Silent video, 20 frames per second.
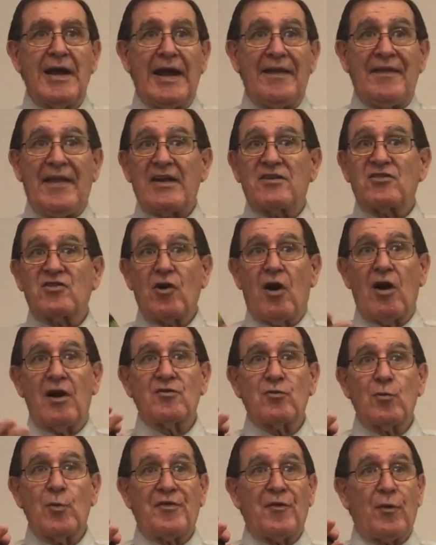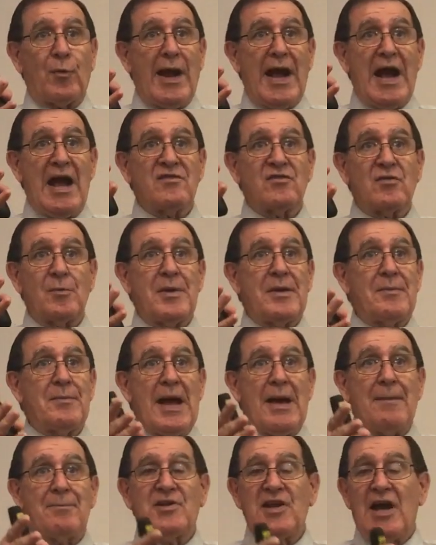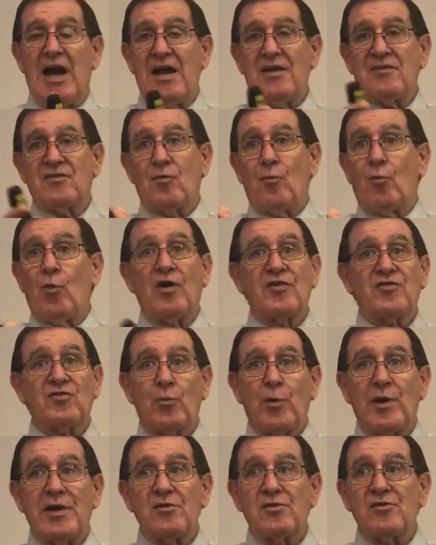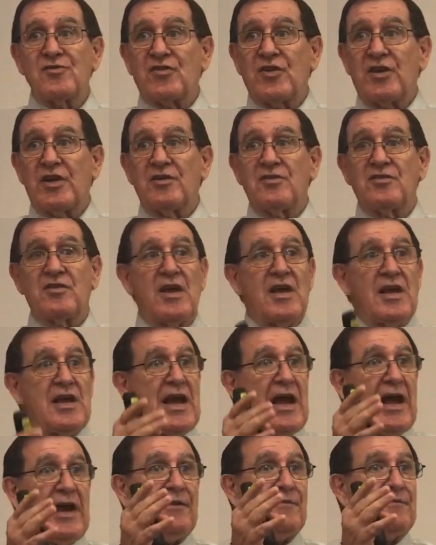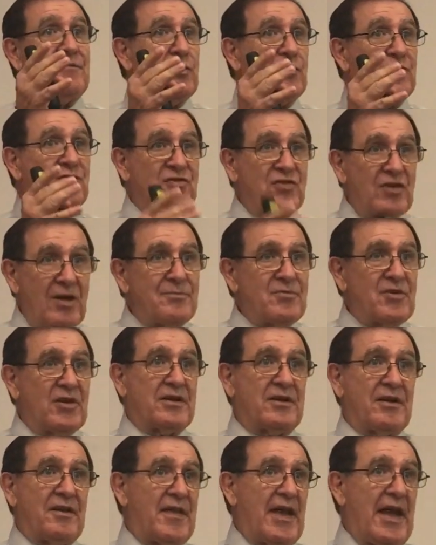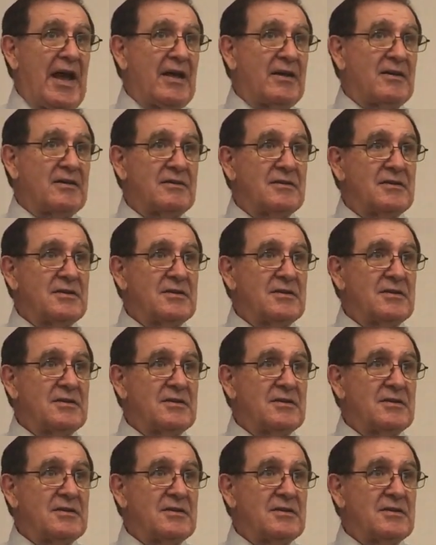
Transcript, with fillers: And that starts with arise and be baptized and wash away your sins. And if you're subject to that,